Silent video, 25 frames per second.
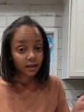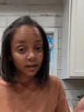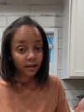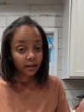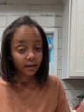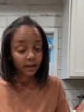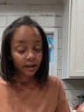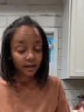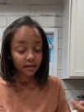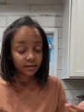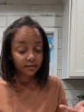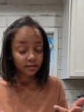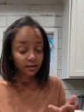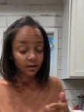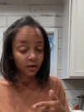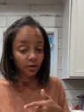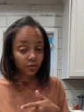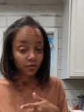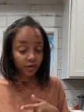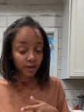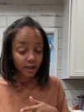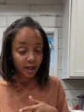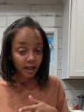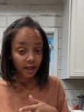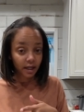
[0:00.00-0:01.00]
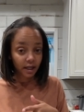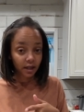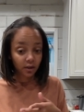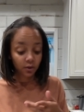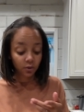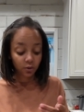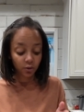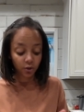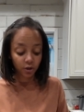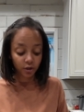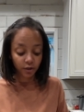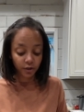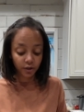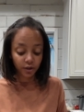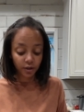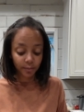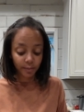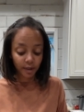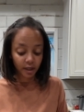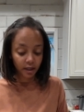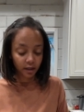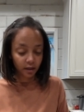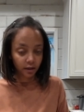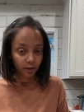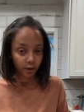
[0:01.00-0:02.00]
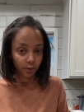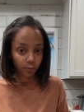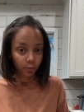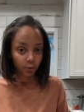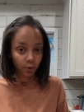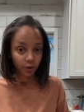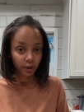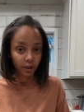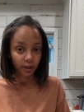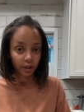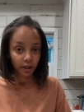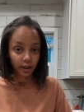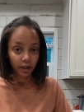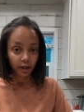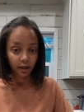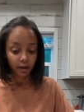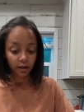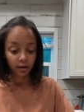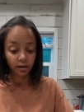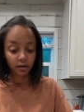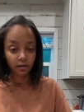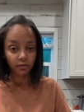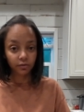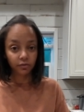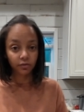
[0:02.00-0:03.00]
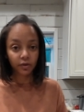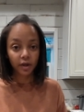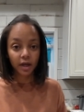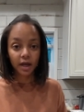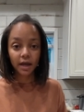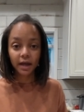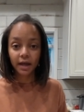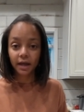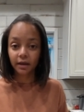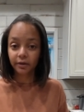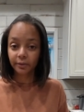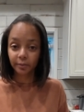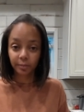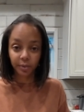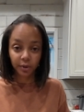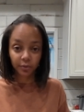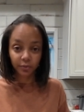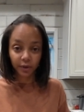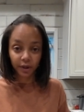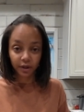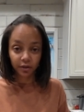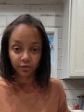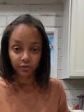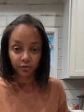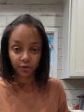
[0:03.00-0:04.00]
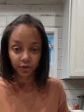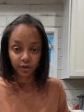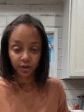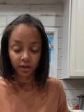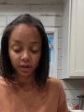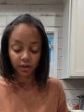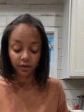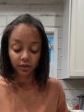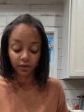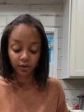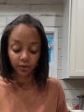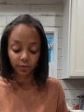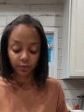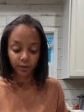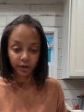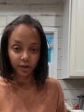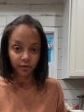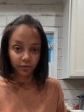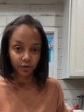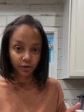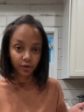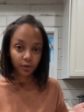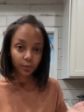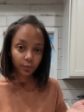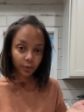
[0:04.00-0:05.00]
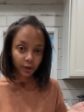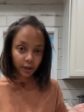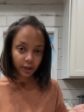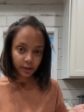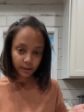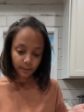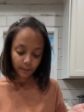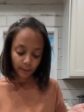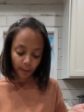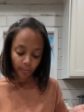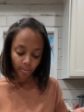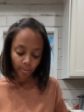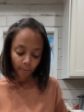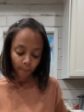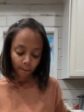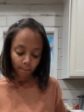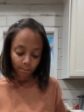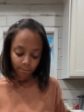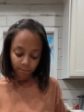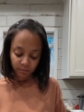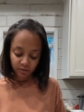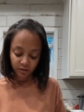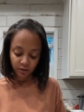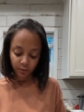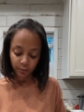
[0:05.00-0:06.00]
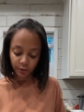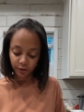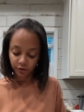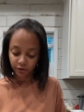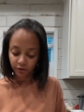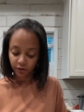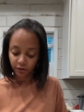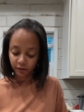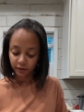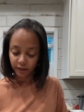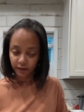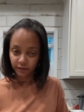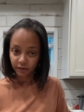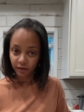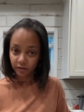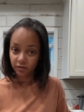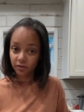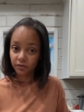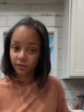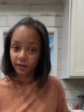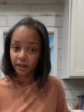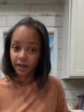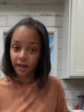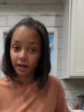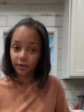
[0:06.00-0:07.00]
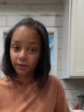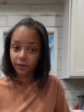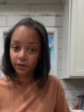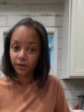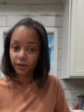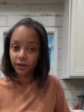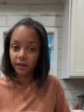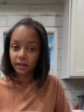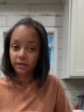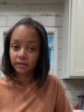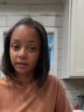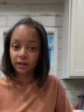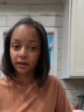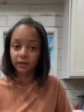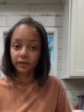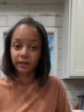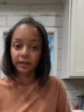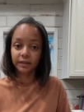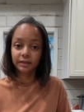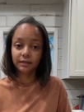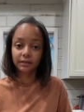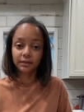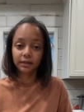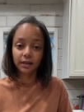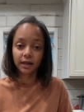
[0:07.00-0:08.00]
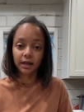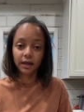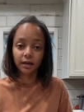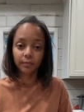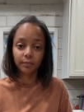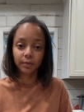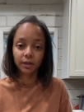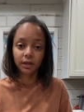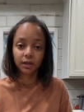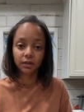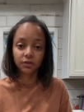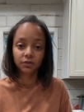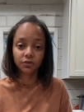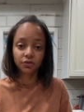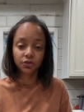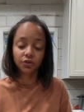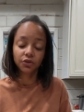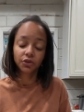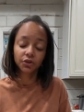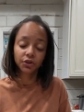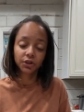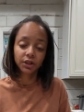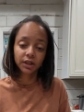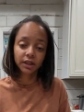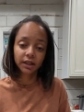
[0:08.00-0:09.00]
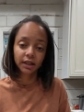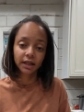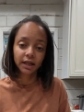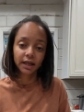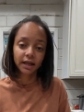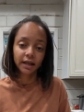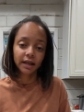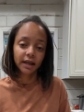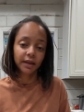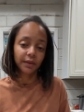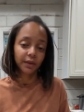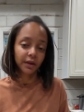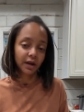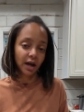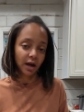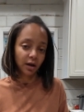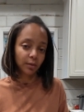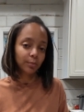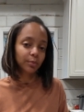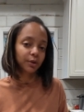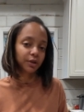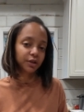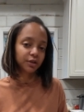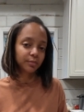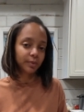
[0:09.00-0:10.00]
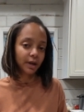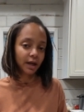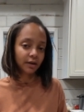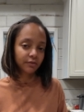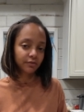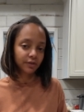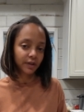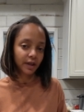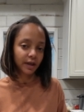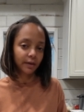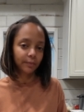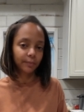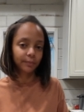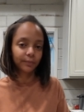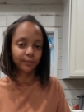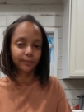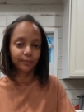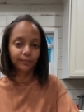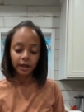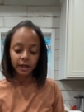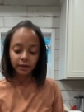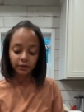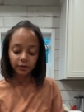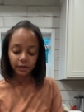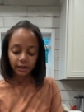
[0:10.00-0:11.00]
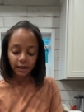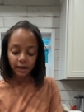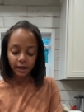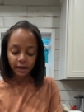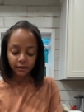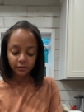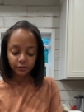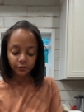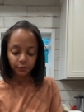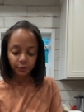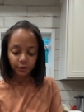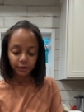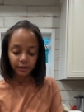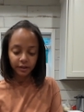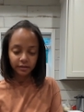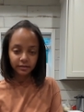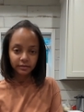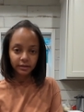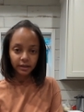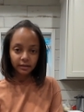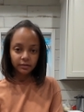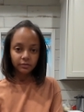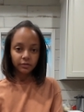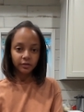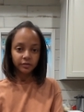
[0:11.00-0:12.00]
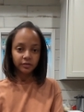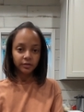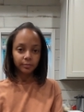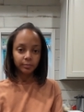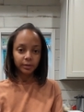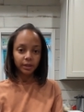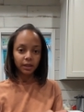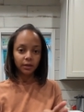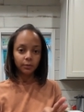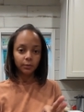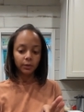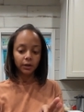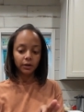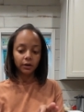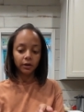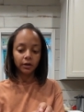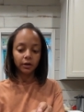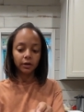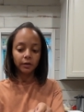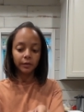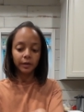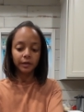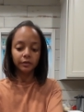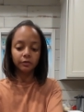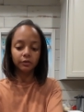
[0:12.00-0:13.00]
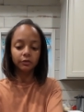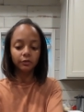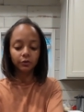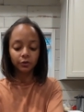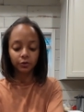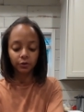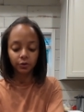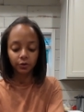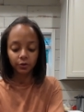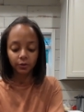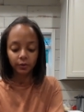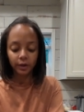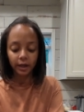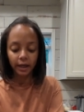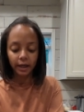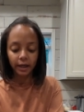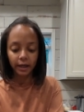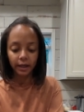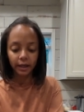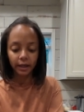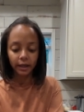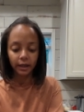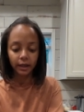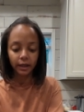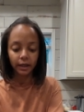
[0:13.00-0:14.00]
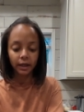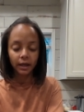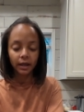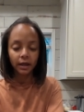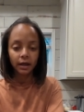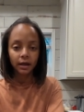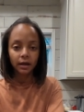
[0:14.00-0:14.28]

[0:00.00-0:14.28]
let it sit overnight, or you can make it in the morning of, and it'll be ready for dinner, whatever you want. So we're just gonna leave this on the counter until it's time to cook, and then I'll bring you back for that. Okay, you guys, for this next recipe, we are going to do a